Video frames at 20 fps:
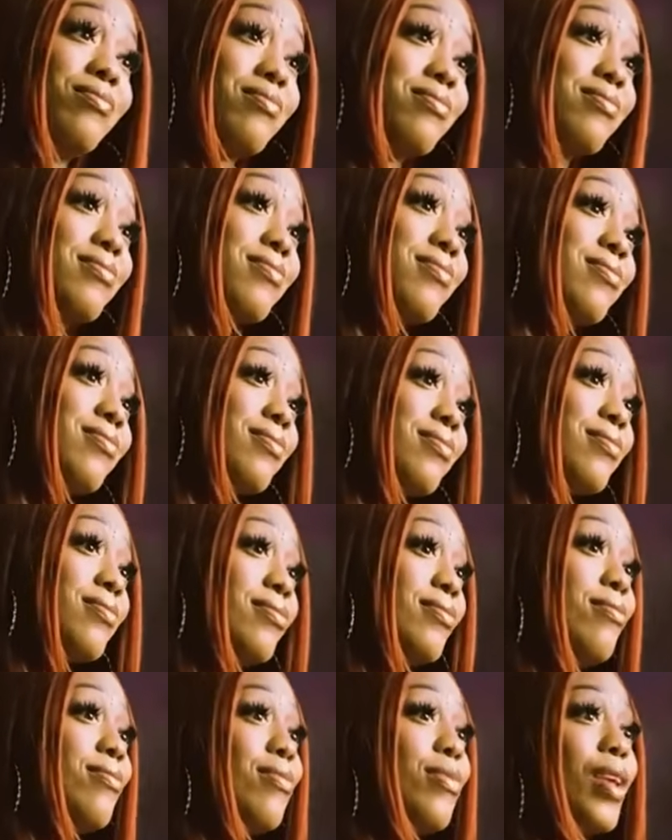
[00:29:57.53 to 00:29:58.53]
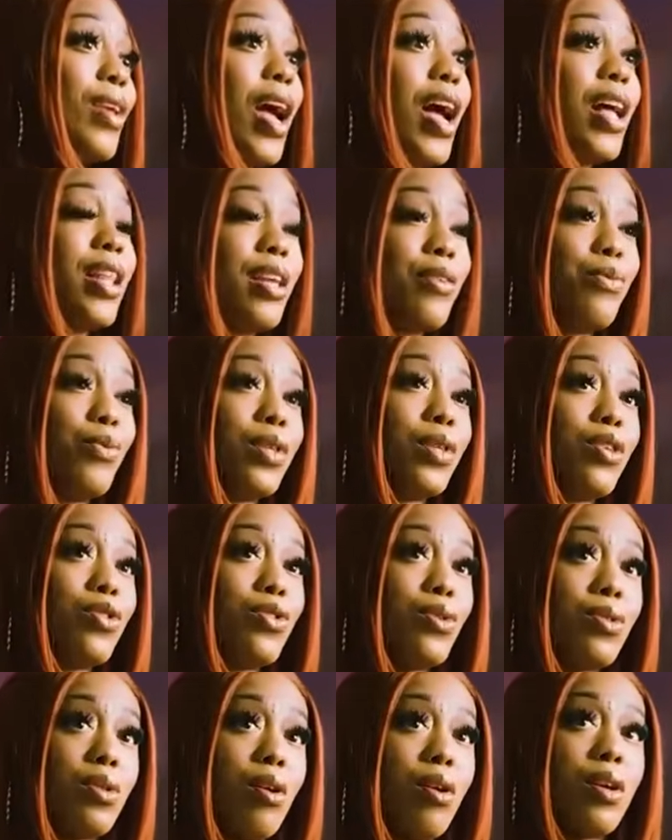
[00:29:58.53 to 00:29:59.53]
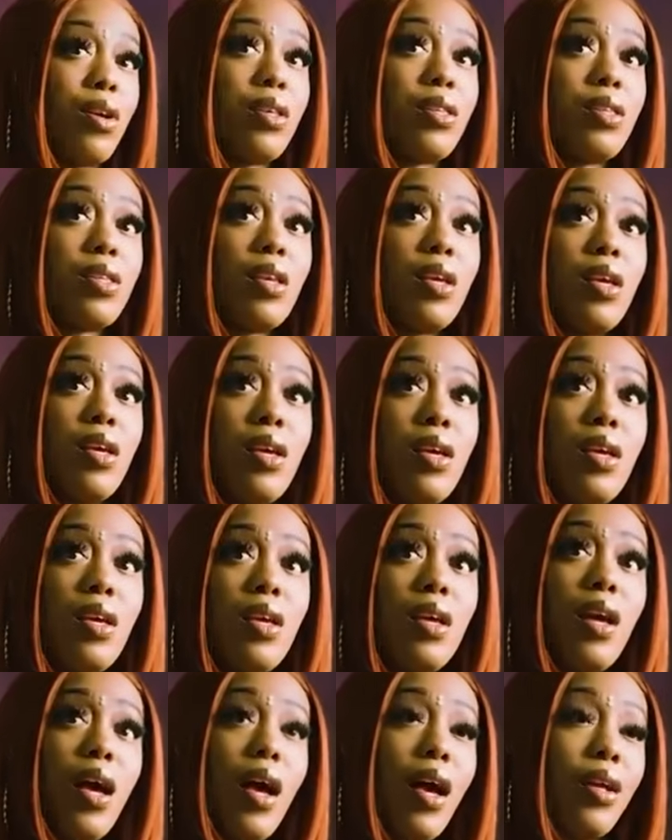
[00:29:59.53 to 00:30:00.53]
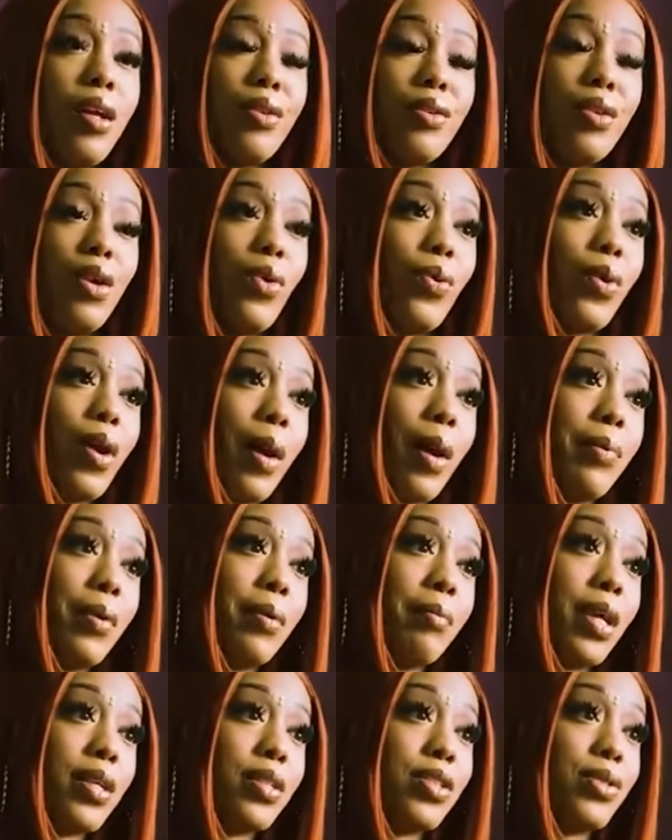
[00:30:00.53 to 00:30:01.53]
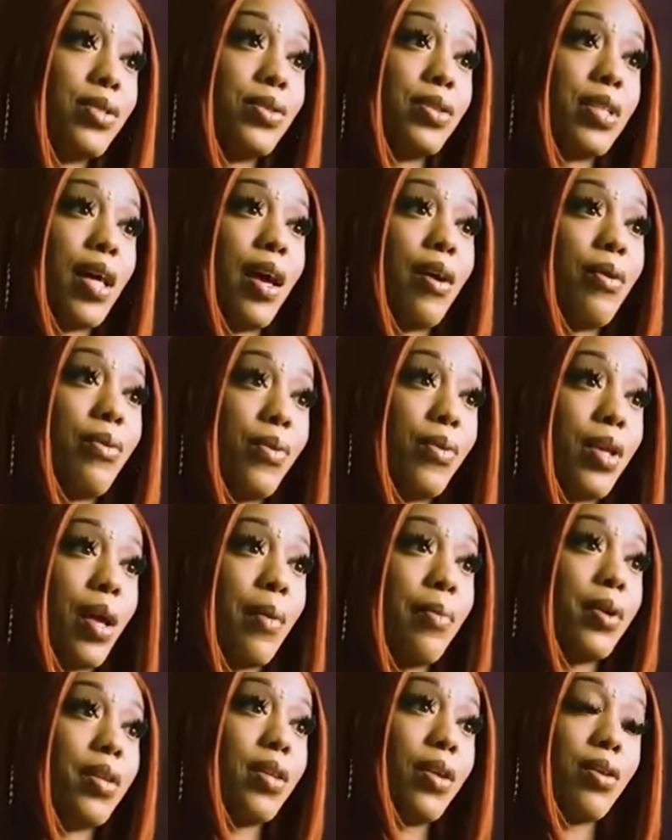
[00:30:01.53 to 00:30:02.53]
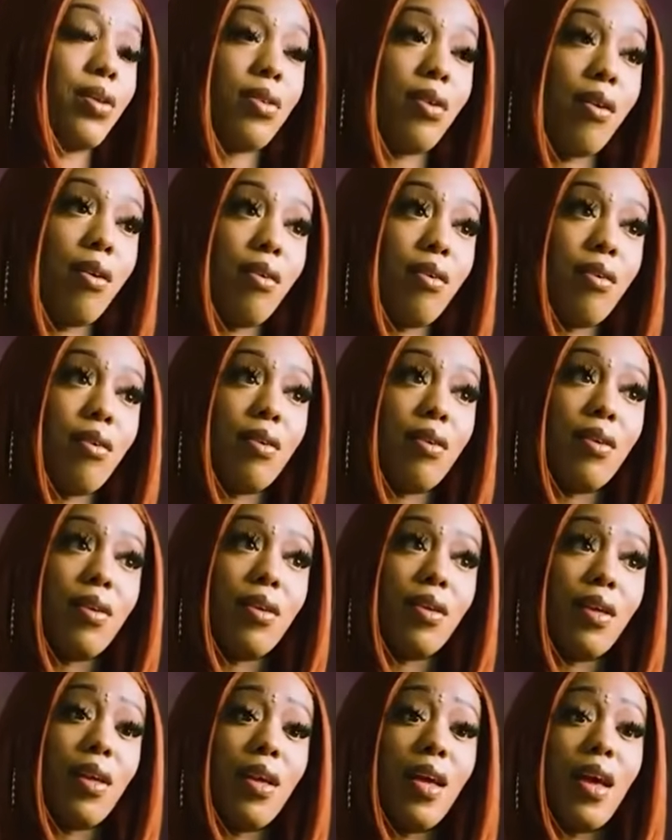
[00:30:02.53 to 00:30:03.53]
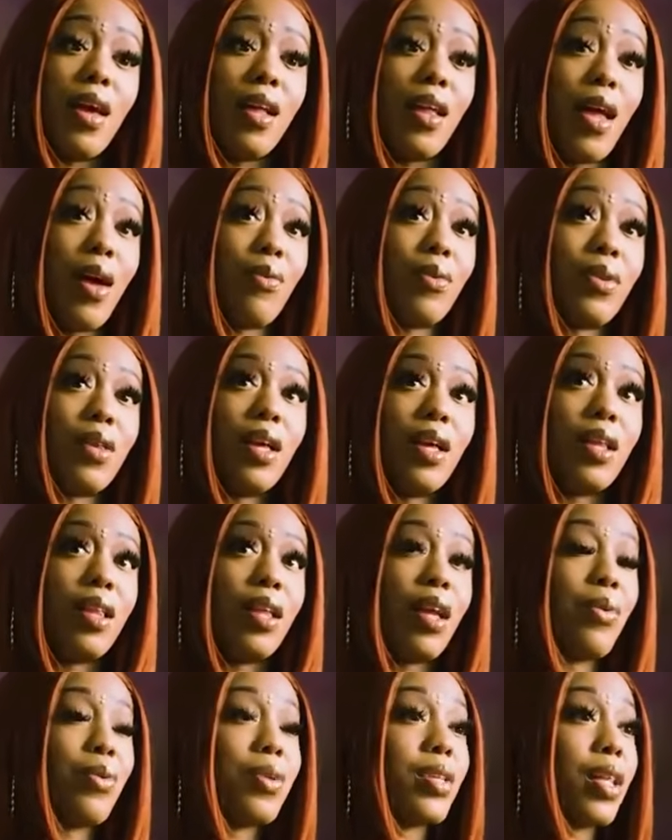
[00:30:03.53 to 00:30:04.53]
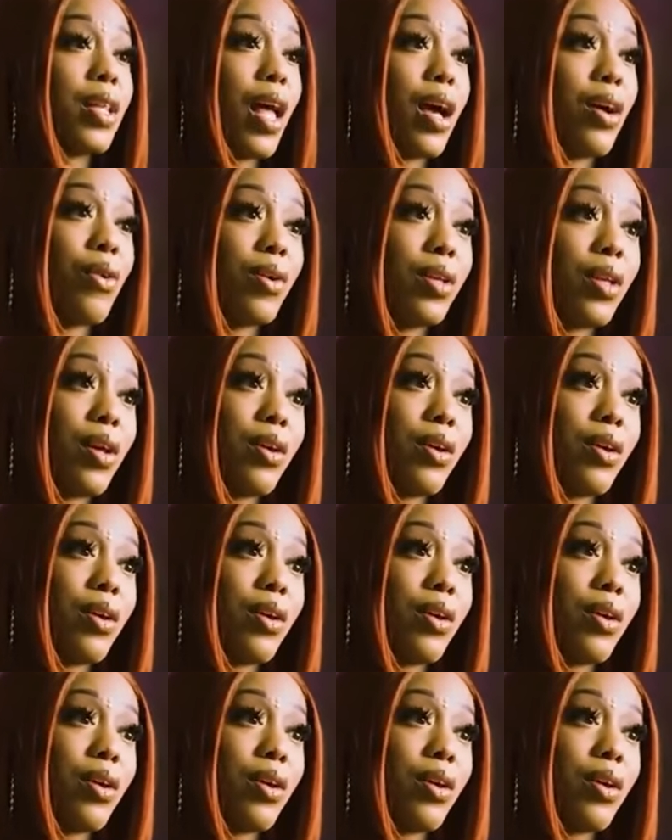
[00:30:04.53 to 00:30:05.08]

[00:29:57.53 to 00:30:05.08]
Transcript: Mm. I left with the shoes on because I don't know where I put my shoes at when I put those on. And I was, and it was a lot going